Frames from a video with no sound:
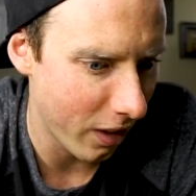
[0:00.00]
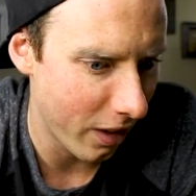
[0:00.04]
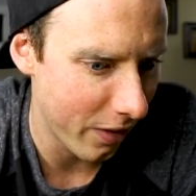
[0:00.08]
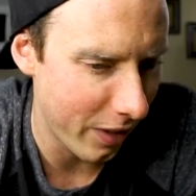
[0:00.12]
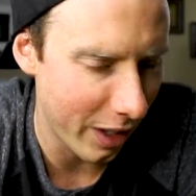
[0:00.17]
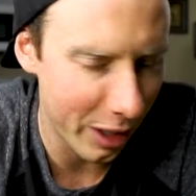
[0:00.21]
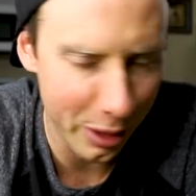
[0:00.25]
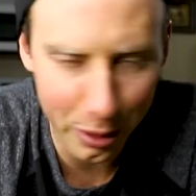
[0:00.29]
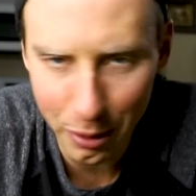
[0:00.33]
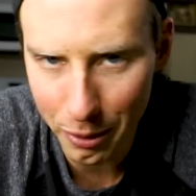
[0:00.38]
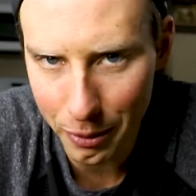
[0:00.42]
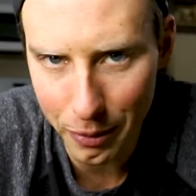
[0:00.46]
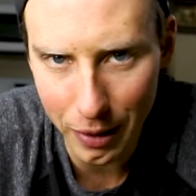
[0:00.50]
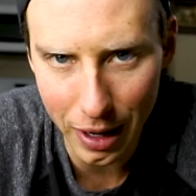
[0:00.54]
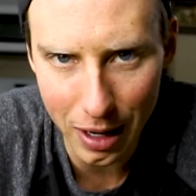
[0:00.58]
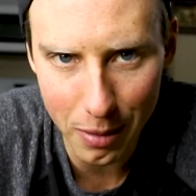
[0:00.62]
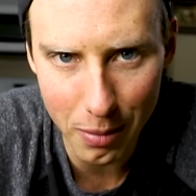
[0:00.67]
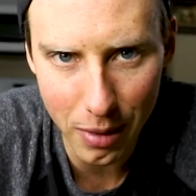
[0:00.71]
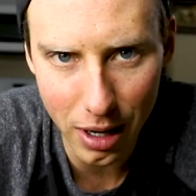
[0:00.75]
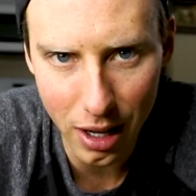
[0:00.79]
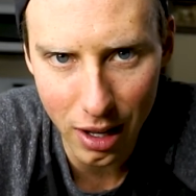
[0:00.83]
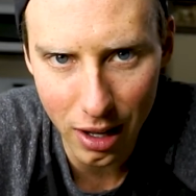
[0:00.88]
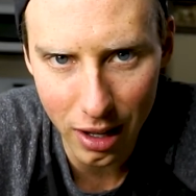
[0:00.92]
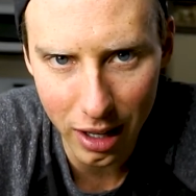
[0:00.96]
Thanks for the fan
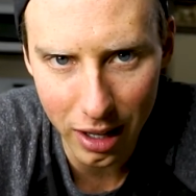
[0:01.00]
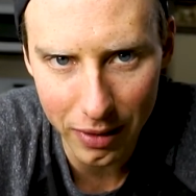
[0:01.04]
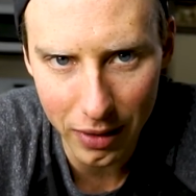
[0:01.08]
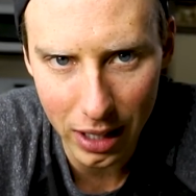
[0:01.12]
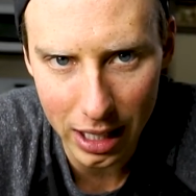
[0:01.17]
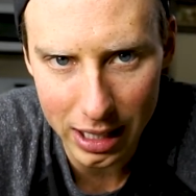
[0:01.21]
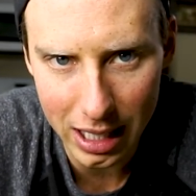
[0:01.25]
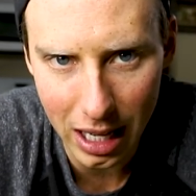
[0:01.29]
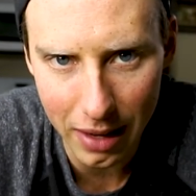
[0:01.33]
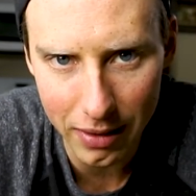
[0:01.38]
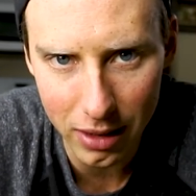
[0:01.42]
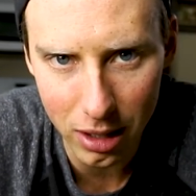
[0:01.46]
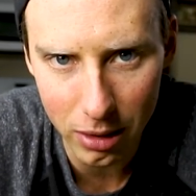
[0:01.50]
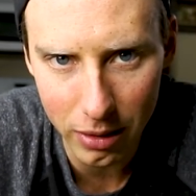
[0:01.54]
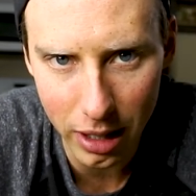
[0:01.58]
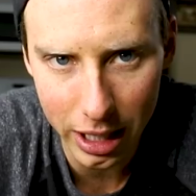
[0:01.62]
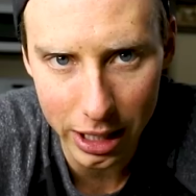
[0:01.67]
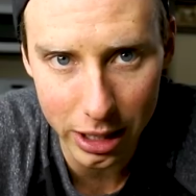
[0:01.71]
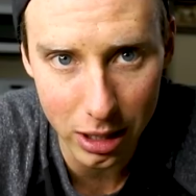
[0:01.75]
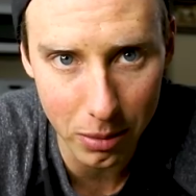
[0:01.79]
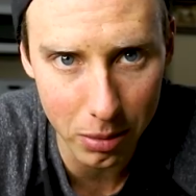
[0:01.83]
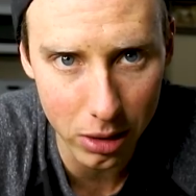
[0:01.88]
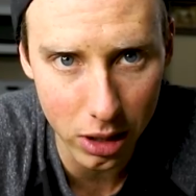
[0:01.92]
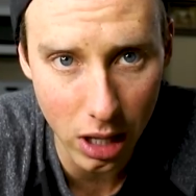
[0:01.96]
mail. If you guys haven't
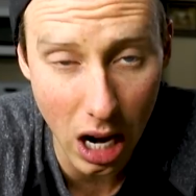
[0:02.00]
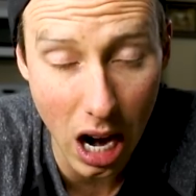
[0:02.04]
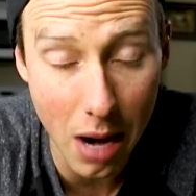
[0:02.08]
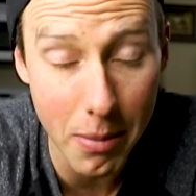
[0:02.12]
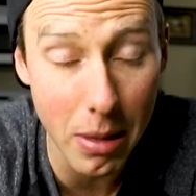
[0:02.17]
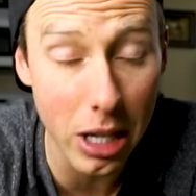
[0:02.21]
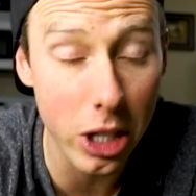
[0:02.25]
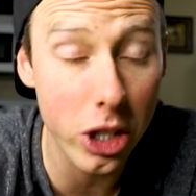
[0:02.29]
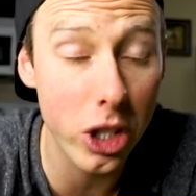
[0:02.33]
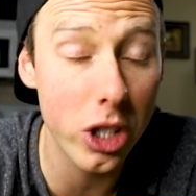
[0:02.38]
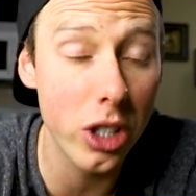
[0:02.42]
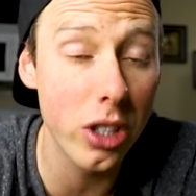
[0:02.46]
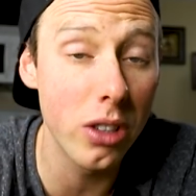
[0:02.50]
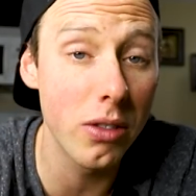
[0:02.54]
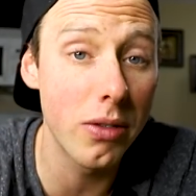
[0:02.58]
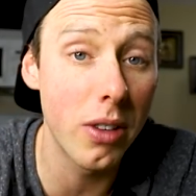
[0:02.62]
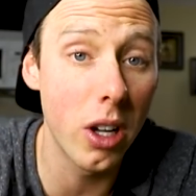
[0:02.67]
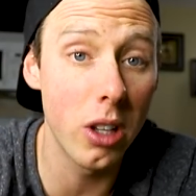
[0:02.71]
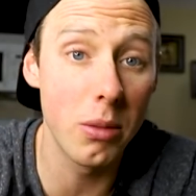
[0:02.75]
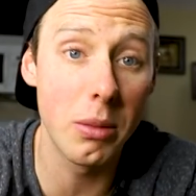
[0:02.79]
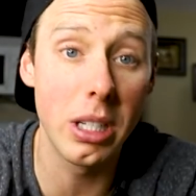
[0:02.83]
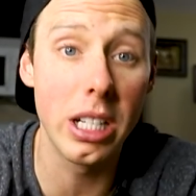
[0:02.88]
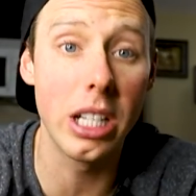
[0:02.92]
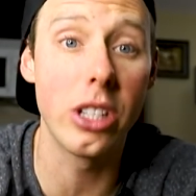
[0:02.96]
already, subscribe. Make sure you
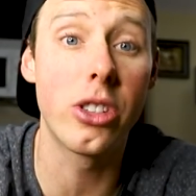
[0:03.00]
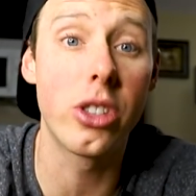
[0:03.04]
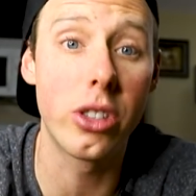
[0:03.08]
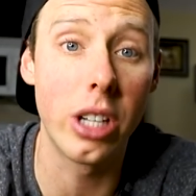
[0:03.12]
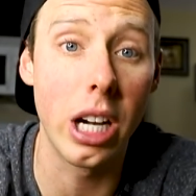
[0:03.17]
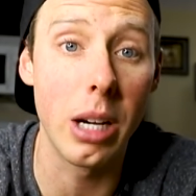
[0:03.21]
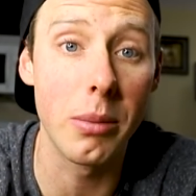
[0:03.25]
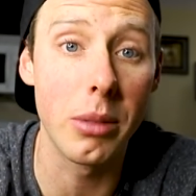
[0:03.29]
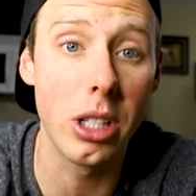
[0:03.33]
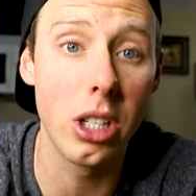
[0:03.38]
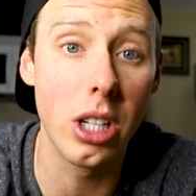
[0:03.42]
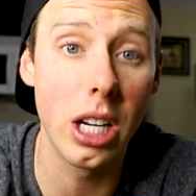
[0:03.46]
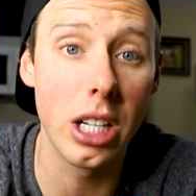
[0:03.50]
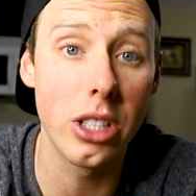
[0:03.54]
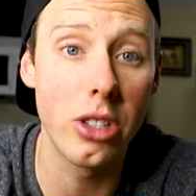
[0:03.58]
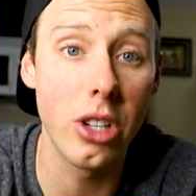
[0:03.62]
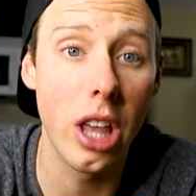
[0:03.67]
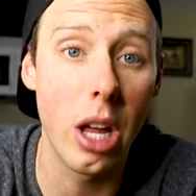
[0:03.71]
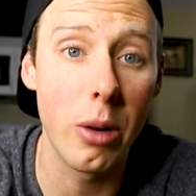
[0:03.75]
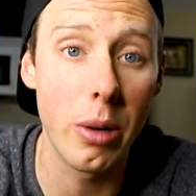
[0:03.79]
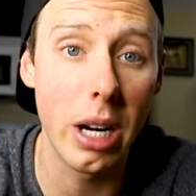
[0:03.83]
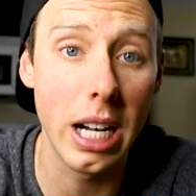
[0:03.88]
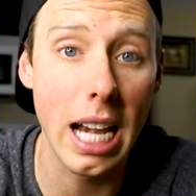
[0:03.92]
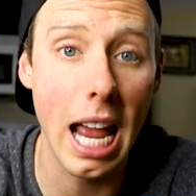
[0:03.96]
follow me on Instagram. Can you guys do
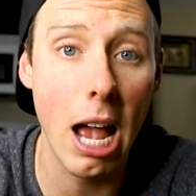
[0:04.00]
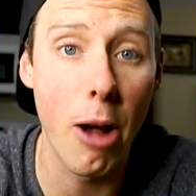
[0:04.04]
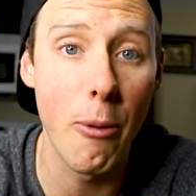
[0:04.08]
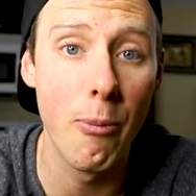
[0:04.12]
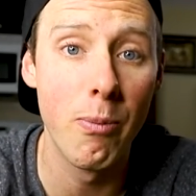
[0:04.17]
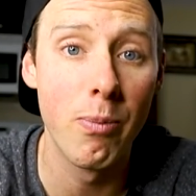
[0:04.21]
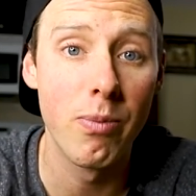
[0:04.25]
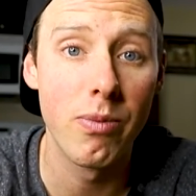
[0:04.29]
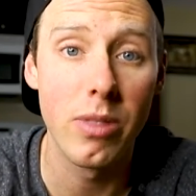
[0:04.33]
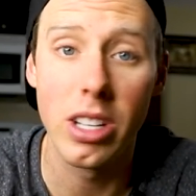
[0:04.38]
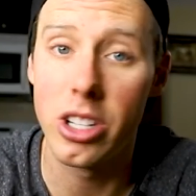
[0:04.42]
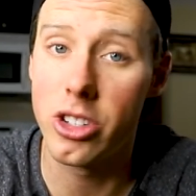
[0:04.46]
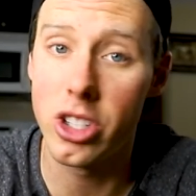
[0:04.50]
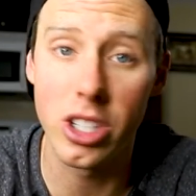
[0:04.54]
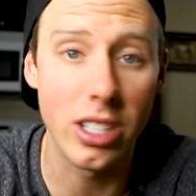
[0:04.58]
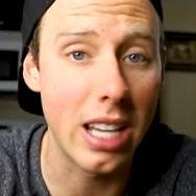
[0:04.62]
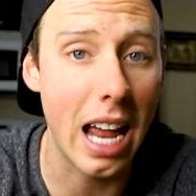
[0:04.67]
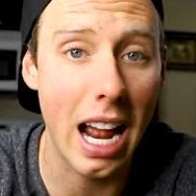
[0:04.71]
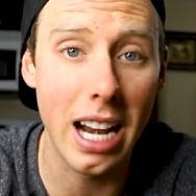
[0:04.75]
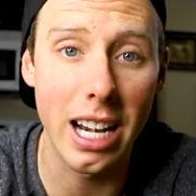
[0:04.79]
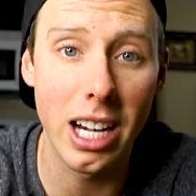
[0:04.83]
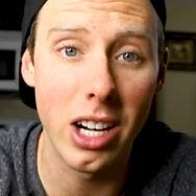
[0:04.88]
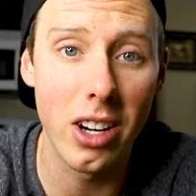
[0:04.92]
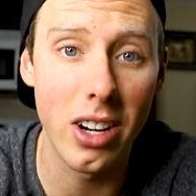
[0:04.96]
that right now? It's just
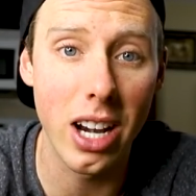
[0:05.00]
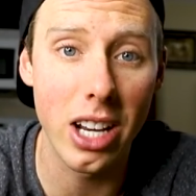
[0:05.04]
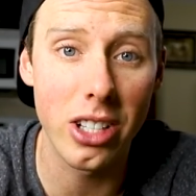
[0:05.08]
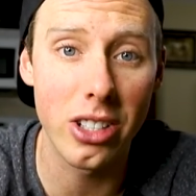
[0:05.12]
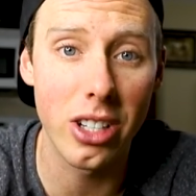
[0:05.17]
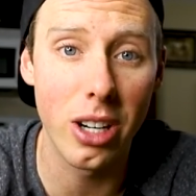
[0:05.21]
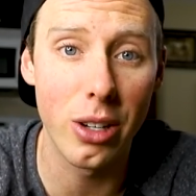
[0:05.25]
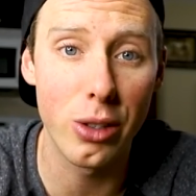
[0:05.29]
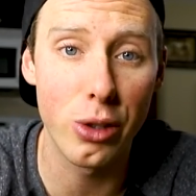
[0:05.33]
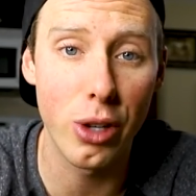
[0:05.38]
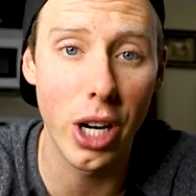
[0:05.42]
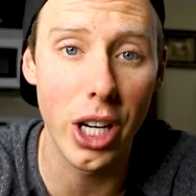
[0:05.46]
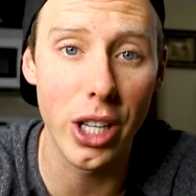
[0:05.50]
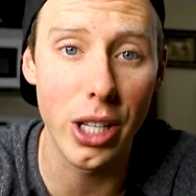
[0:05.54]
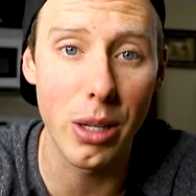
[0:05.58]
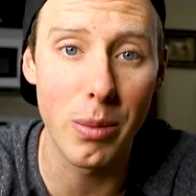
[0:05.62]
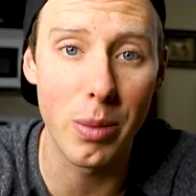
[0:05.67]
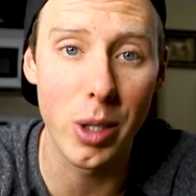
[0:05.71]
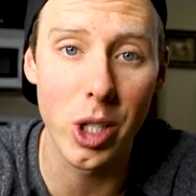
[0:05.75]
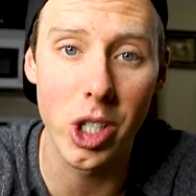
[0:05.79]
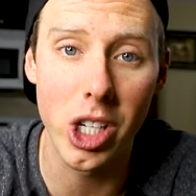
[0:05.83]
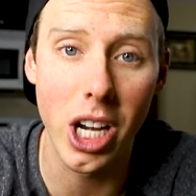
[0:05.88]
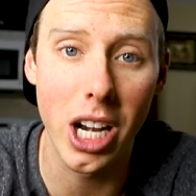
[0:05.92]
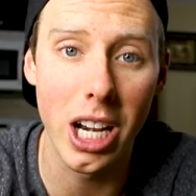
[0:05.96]
@AaronEsser. I would greatly
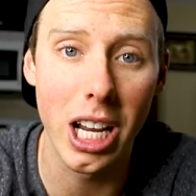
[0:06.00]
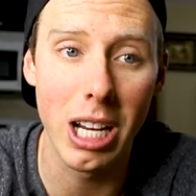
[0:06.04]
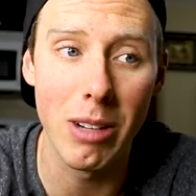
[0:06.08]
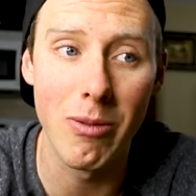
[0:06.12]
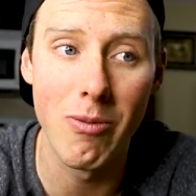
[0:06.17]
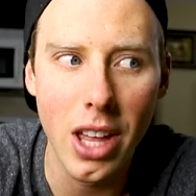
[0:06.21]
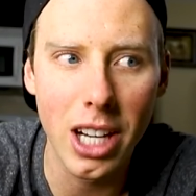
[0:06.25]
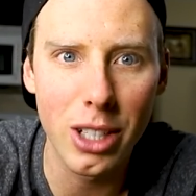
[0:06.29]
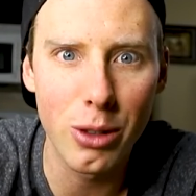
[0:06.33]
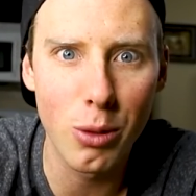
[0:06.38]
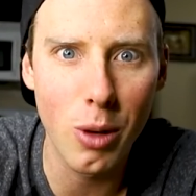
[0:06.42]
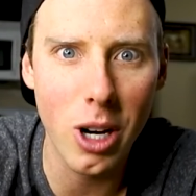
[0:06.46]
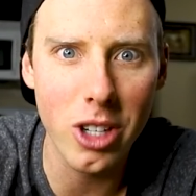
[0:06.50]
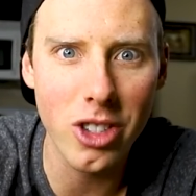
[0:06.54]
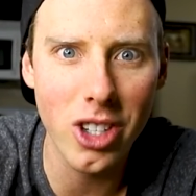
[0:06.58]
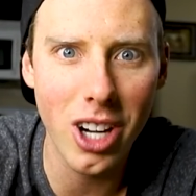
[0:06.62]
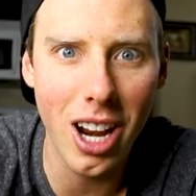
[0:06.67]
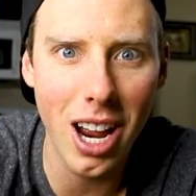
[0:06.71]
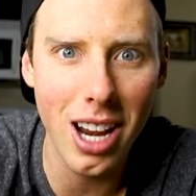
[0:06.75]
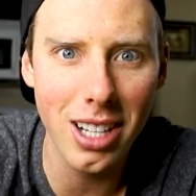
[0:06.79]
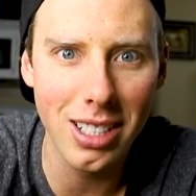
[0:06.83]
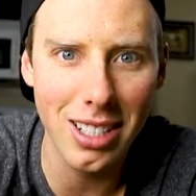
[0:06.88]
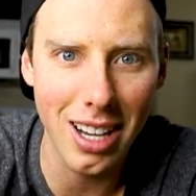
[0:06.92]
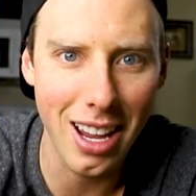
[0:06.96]
appreciate it. Thanks for watching,
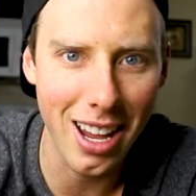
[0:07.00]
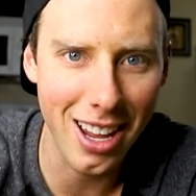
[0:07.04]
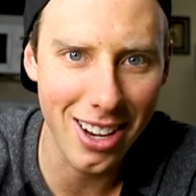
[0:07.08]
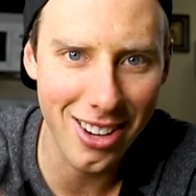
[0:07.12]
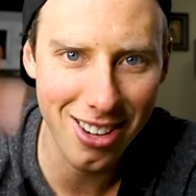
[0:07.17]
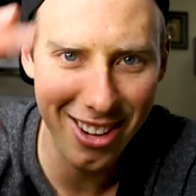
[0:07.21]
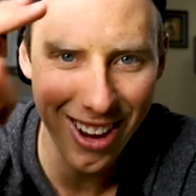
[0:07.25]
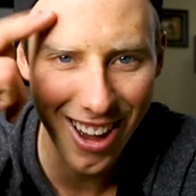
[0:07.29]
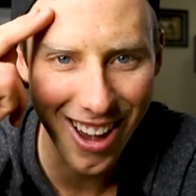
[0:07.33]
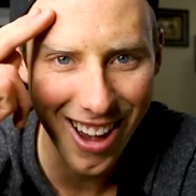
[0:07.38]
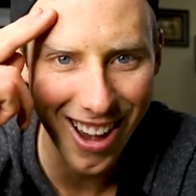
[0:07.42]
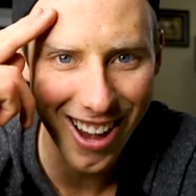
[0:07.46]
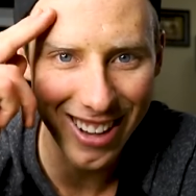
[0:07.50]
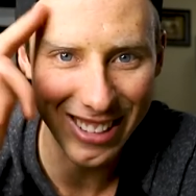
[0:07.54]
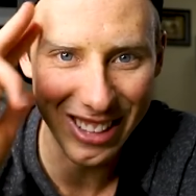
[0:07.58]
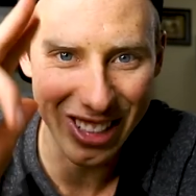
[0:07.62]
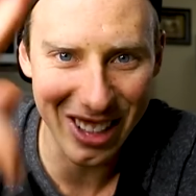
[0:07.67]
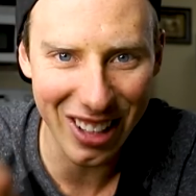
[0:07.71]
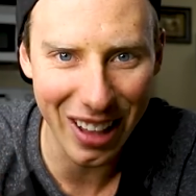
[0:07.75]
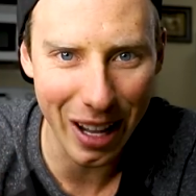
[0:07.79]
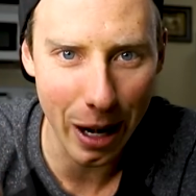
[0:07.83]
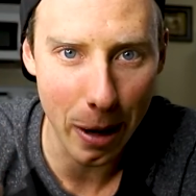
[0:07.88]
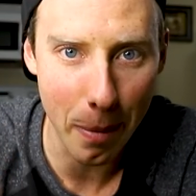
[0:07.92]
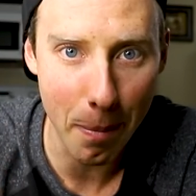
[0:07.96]
guys, and I'll see
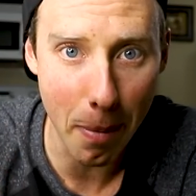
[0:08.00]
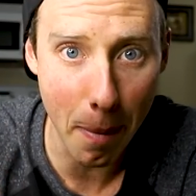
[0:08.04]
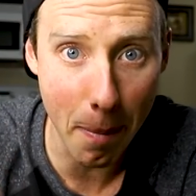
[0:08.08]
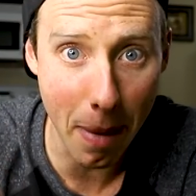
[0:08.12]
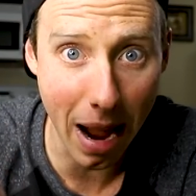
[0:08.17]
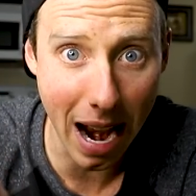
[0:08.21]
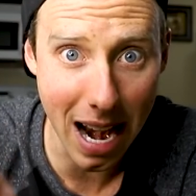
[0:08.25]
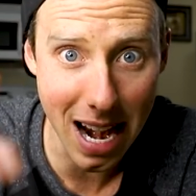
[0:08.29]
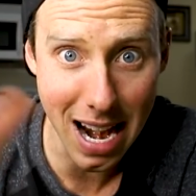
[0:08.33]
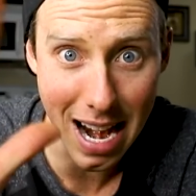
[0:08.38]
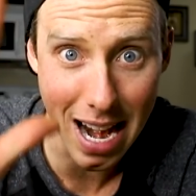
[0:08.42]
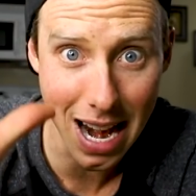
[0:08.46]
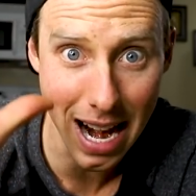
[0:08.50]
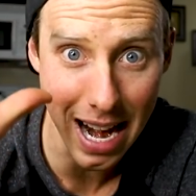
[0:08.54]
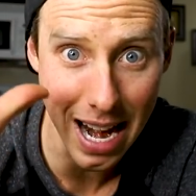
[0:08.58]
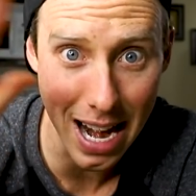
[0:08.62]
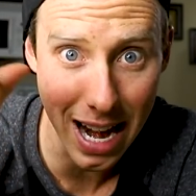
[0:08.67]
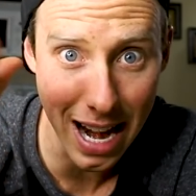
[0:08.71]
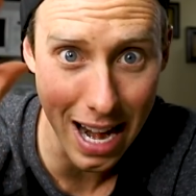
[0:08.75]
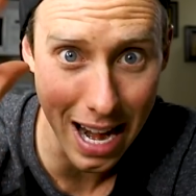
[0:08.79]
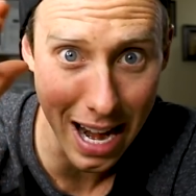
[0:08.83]
you later. Bye-bye.